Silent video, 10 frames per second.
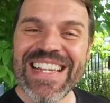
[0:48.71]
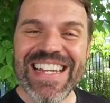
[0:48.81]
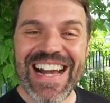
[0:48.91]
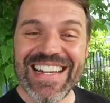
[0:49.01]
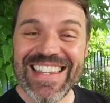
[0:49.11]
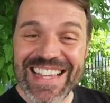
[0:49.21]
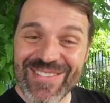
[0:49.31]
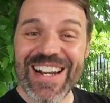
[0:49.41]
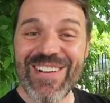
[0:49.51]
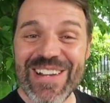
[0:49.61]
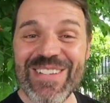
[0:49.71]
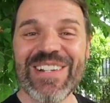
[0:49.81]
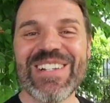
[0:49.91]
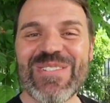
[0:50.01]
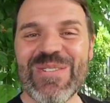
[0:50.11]
Now that's what I really
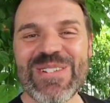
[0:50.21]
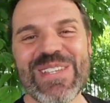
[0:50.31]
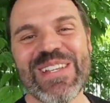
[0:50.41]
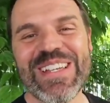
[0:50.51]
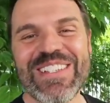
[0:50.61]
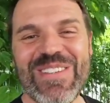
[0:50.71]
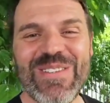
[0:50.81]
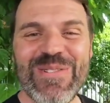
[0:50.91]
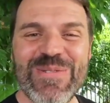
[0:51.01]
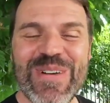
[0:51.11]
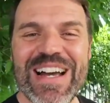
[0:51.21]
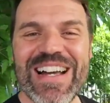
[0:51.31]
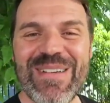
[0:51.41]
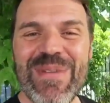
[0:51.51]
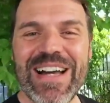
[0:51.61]
want to talk to you
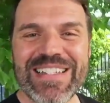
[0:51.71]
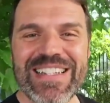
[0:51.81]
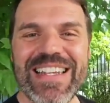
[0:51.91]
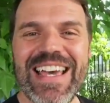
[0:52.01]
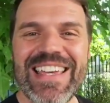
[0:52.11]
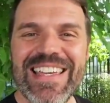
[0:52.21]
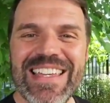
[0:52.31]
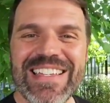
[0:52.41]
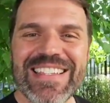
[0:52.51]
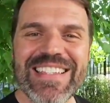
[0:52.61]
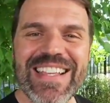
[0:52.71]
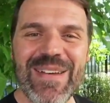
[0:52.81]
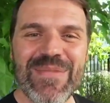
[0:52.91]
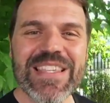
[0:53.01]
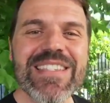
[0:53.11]
about today, is
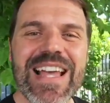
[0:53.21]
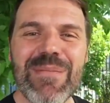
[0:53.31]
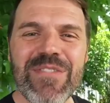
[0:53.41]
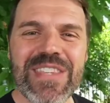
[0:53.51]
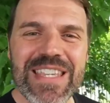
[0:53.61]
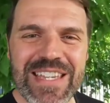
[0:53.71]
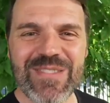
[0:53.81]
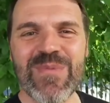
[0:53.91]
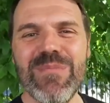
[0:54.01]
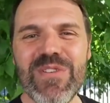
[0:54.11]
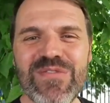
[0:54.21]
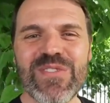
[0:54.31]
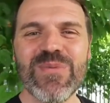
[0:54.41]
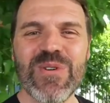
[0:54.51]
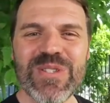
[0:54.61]
this time of the year as we move
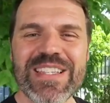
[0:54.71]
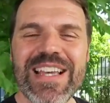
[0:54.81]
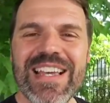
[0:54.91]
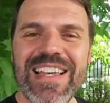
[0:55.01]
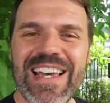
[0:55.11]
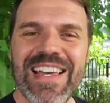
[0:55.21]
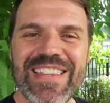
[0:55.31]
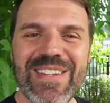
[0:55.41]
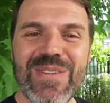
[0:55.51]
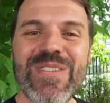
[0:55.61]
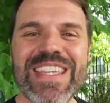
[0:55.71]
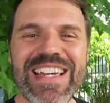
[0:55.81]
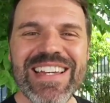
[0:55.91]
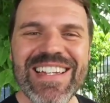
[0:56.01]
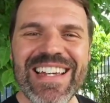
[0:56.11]
towards the new
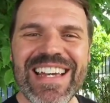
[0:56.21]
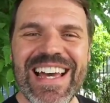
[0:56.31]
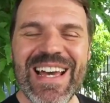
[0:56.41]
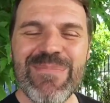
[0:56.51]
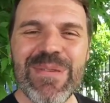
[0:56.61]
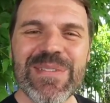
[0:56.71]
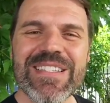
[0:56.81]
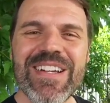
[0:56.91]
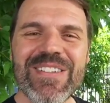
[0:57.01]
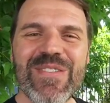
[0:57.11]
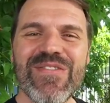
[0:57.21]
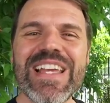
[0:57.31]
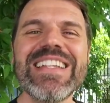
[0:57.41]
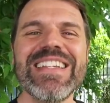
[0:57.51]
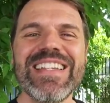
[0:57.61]
year, people start
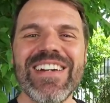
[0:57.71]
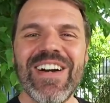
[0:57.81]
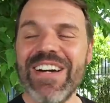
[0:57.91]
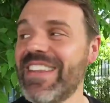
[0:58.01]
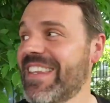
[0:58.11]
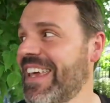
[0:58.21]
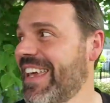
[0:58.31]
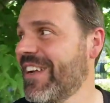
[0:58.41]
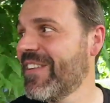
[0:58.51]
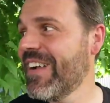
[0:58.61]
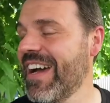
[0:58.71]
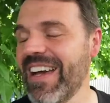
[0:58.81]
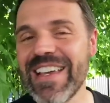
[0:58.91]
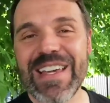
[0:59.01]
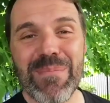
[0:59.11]
reflecting on
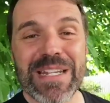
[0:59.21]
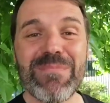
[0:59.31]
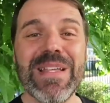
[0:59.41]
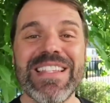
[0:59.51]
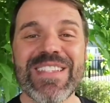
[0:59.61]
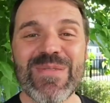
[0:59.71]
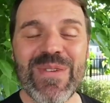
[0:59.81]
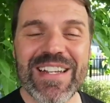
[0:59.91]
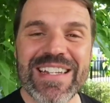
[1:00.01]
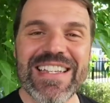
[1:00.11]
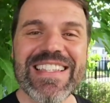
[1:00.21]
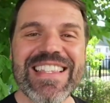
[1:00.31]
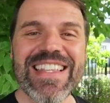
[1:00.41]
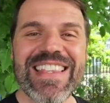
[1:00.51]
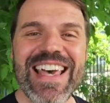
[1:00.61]
their commitments, what it is
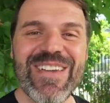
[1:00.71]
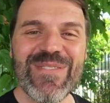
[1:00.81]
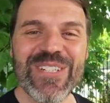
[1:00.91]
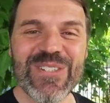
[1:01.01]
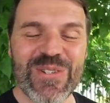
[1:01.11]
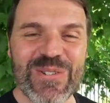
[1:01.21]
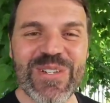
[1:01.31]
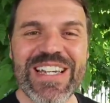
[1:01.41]
that they will do